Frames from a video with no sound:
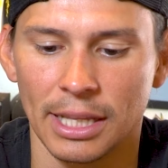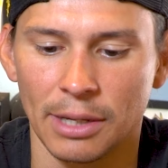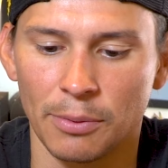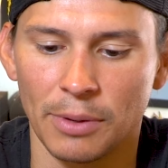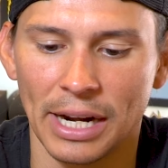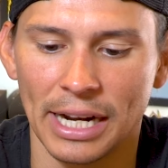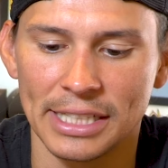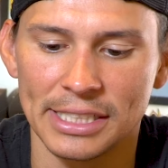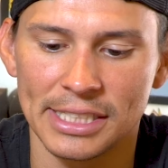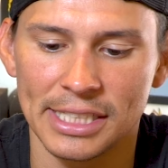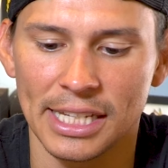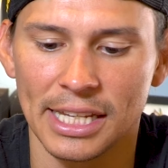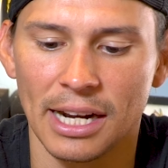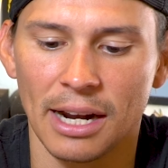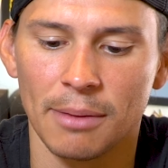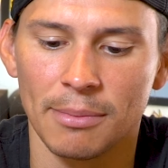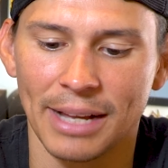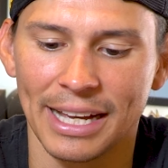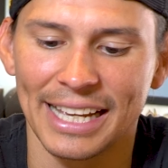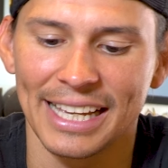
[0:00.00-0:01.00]
Like when I see it,
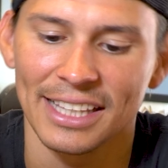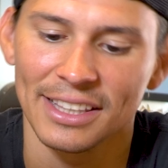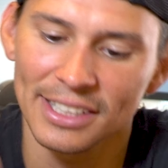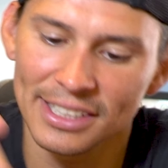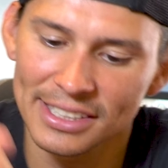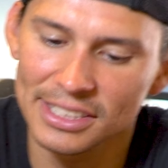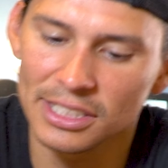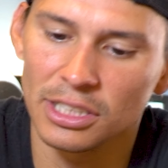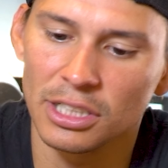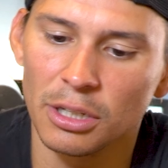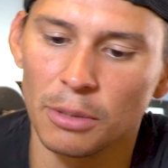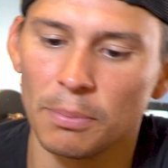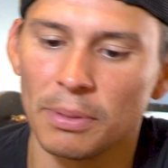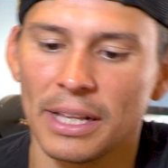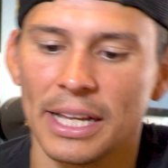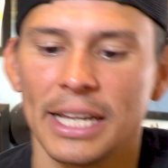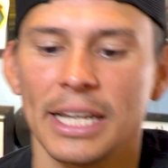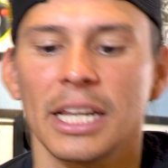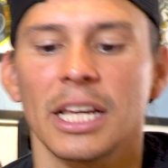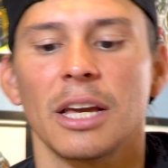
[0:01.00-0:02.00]
I'm like, it looks a little
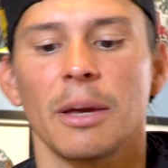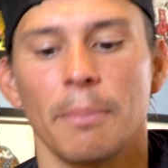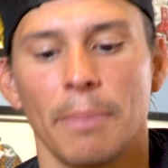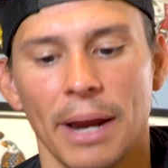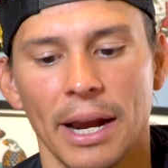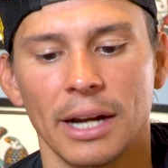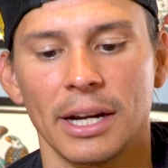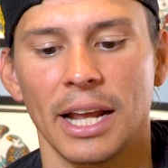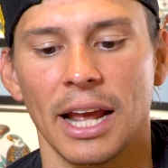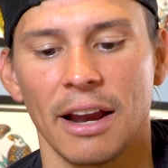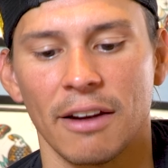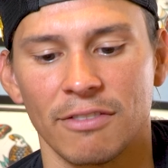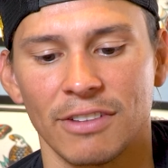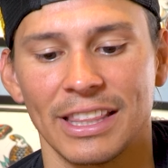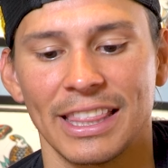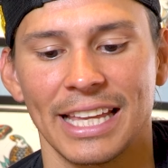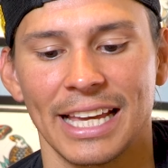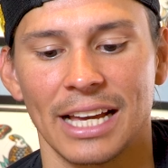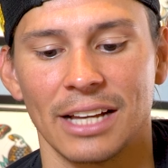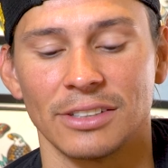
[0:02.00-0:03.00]
plain compared to everything